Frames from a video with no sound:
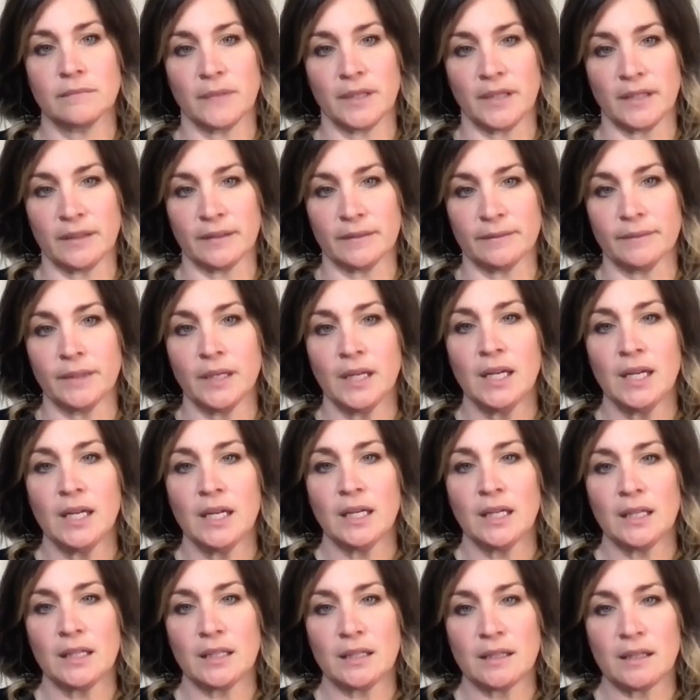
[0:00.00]
Yeah.
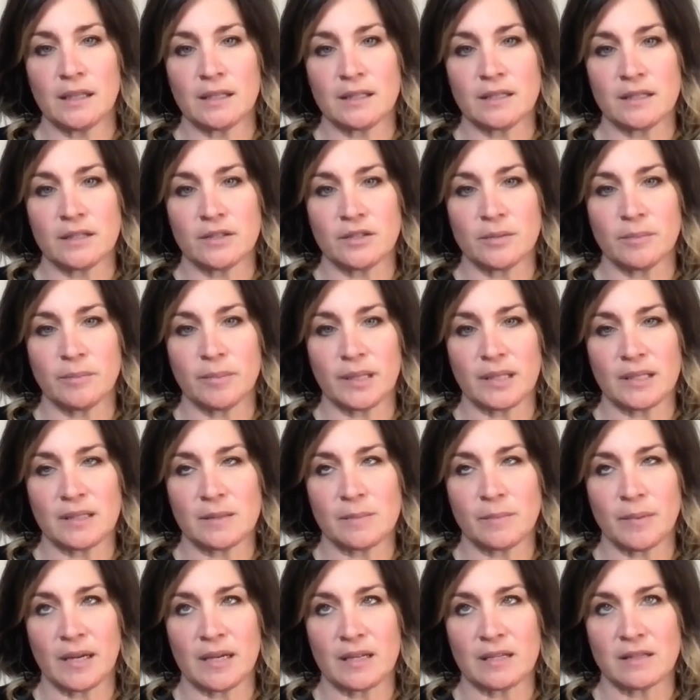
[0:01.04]
I think that's such a big
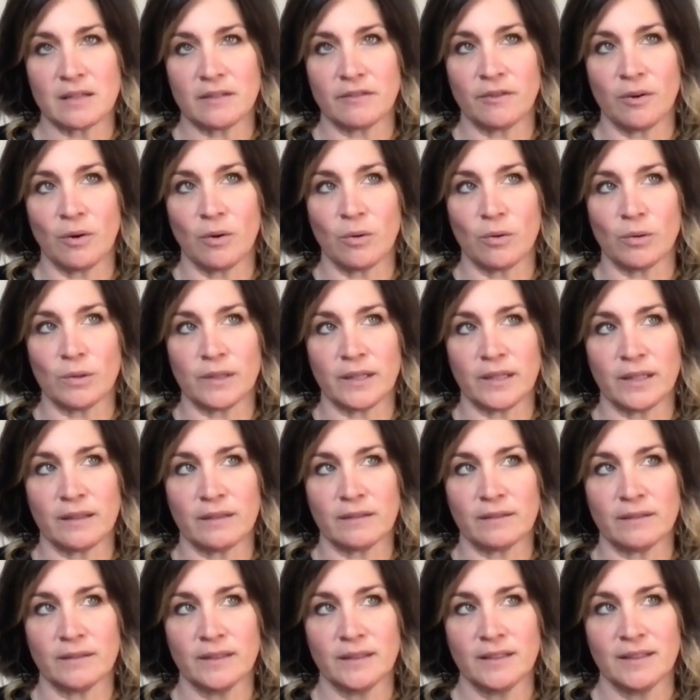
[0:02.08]
space of
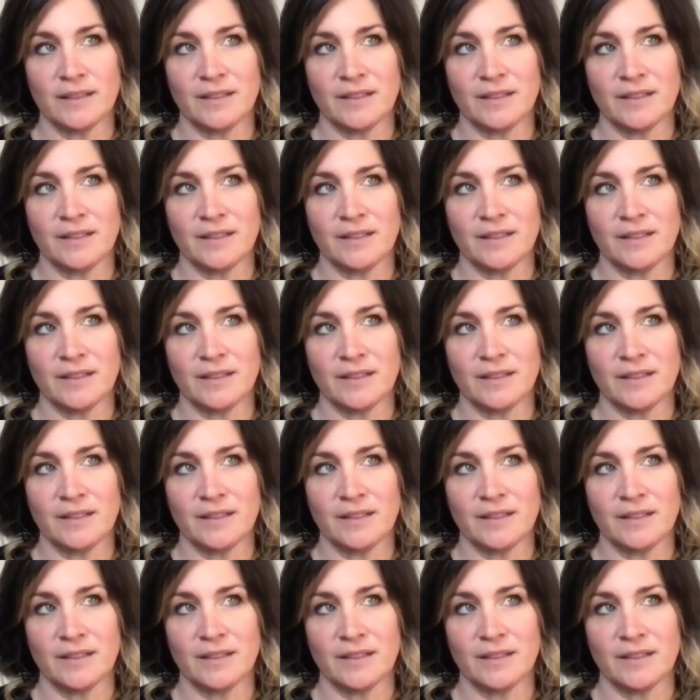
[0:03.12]
holding